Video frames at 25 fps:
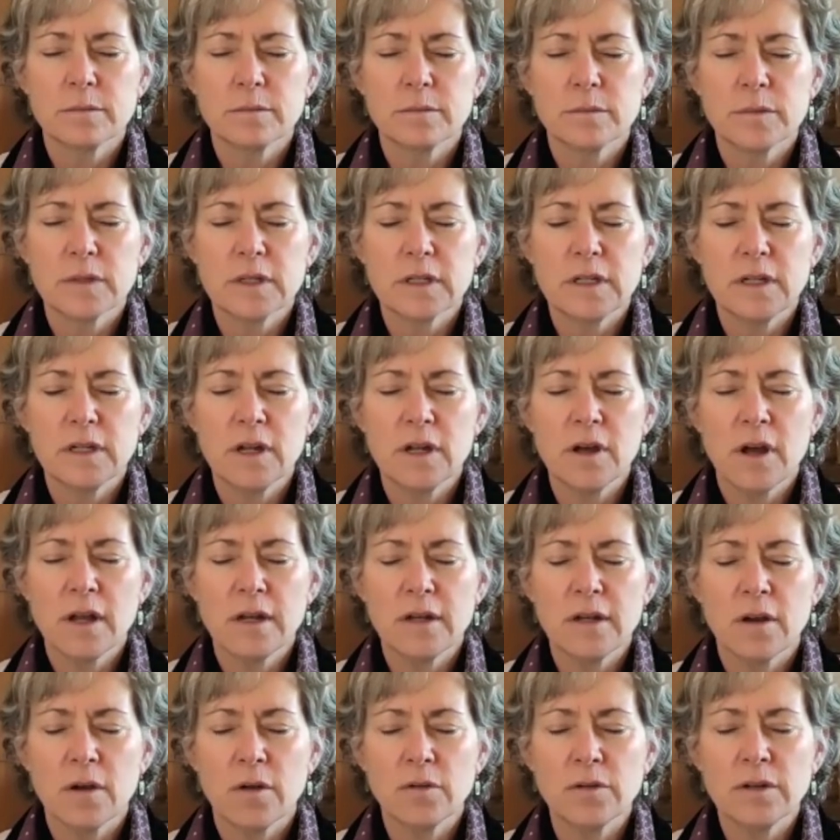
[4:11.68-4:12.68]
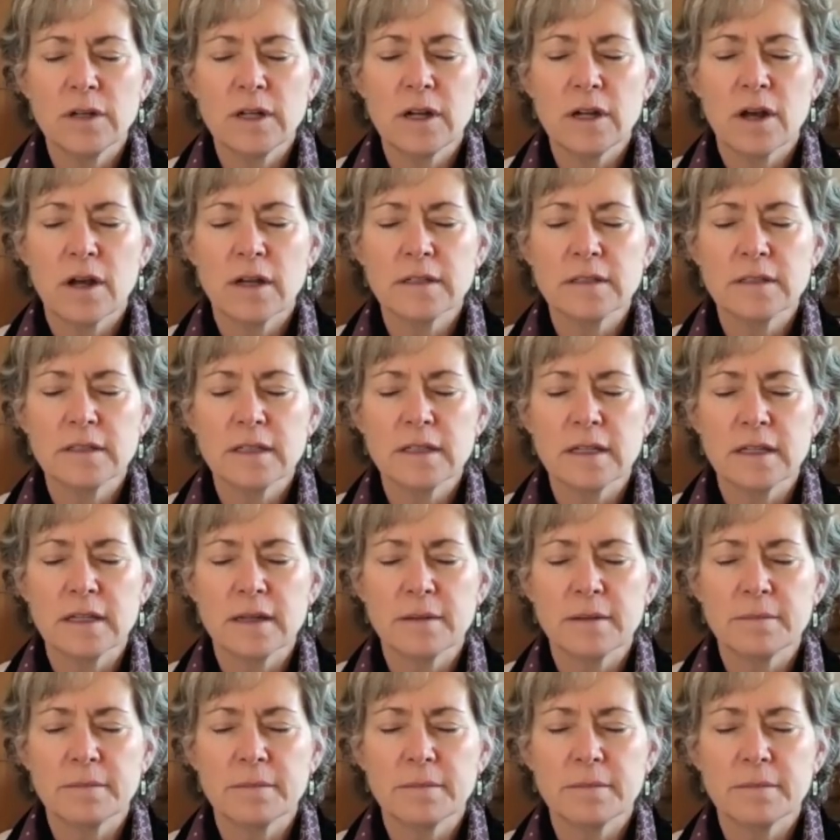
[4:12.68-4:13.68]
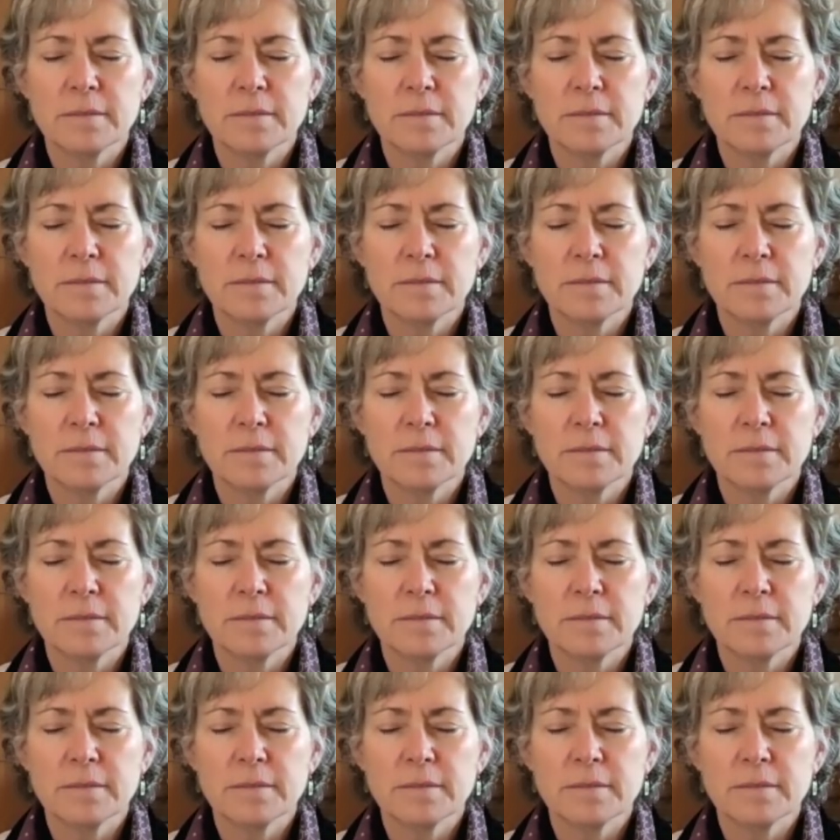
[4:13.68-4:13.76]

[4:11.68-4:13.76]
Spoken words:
but not holding on to them.